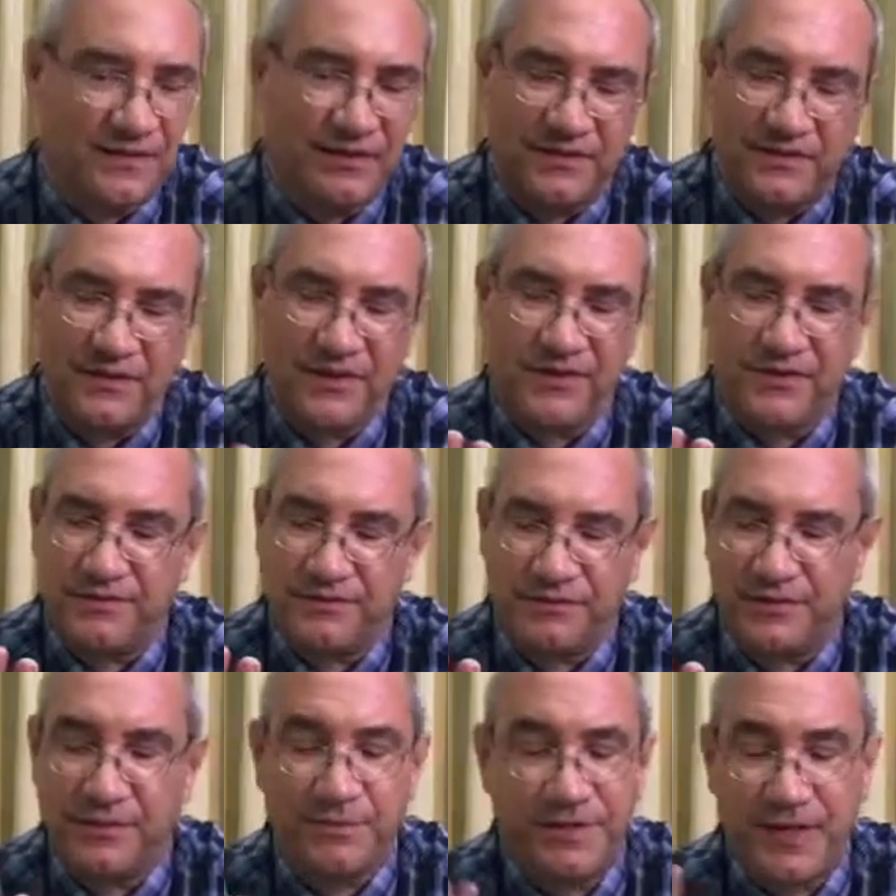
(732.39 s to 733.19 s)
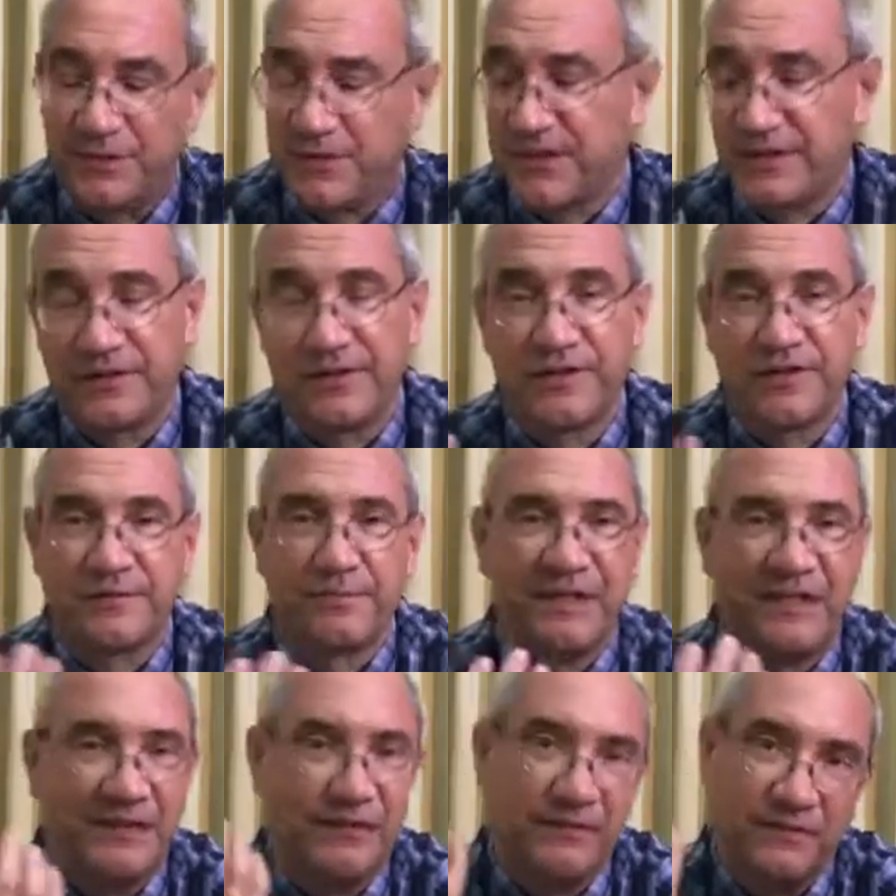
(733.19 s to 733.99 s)
it just sometimes it
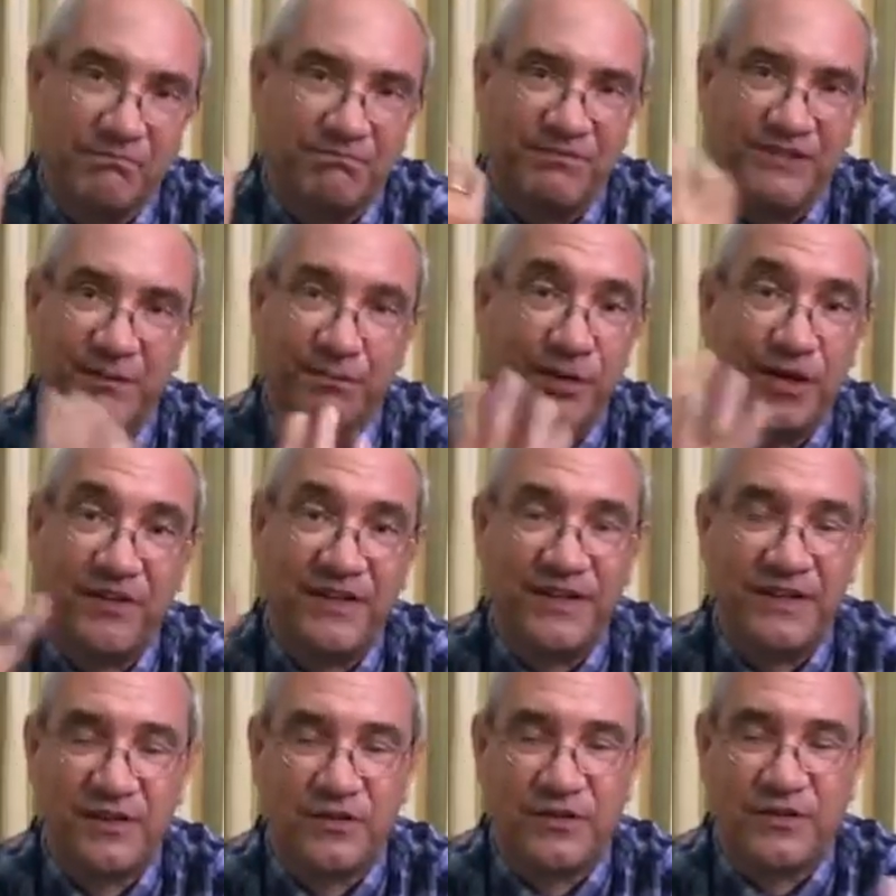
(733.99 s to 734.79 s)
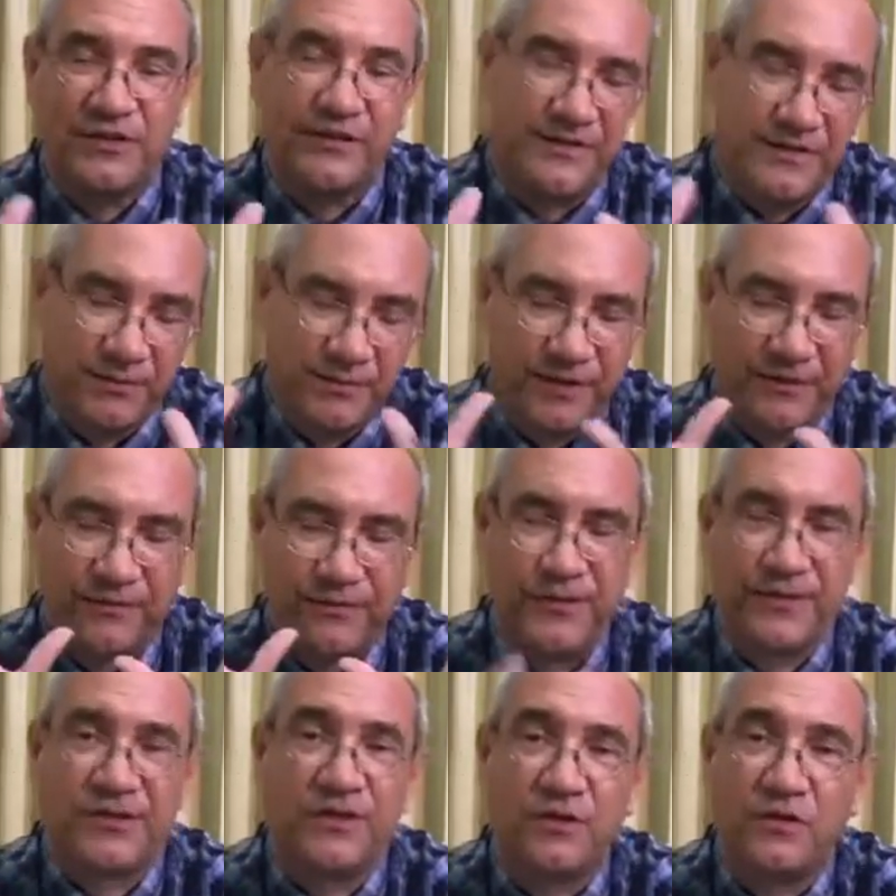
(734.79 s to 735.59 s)
just mean the body or something
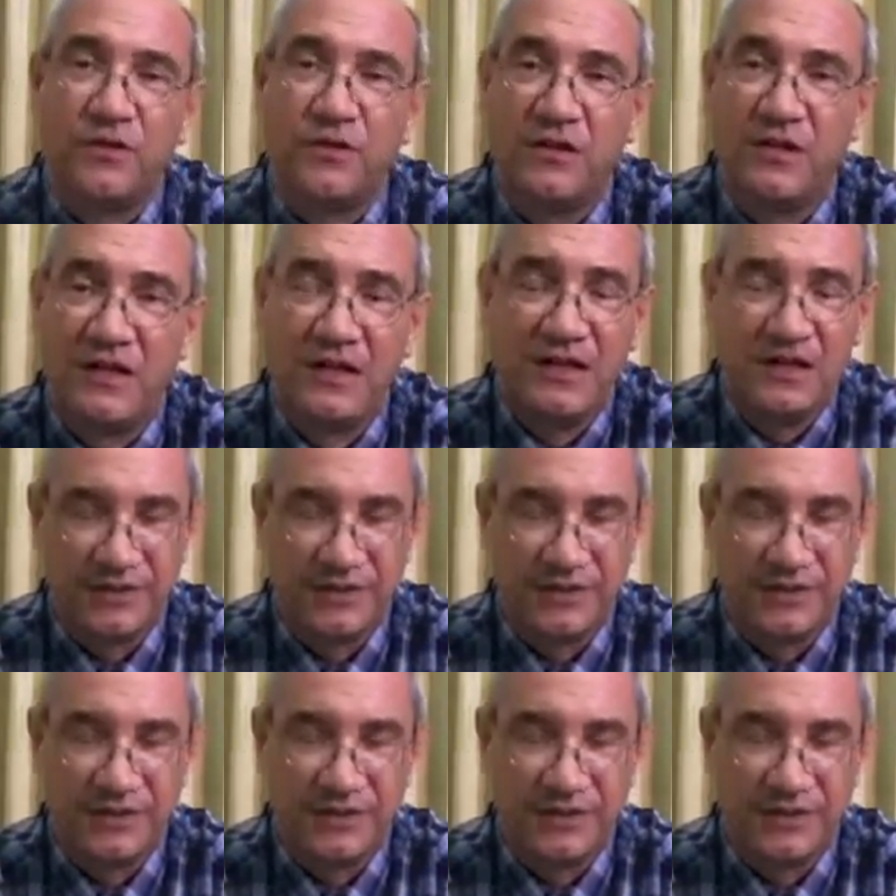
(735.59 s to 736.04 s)
physical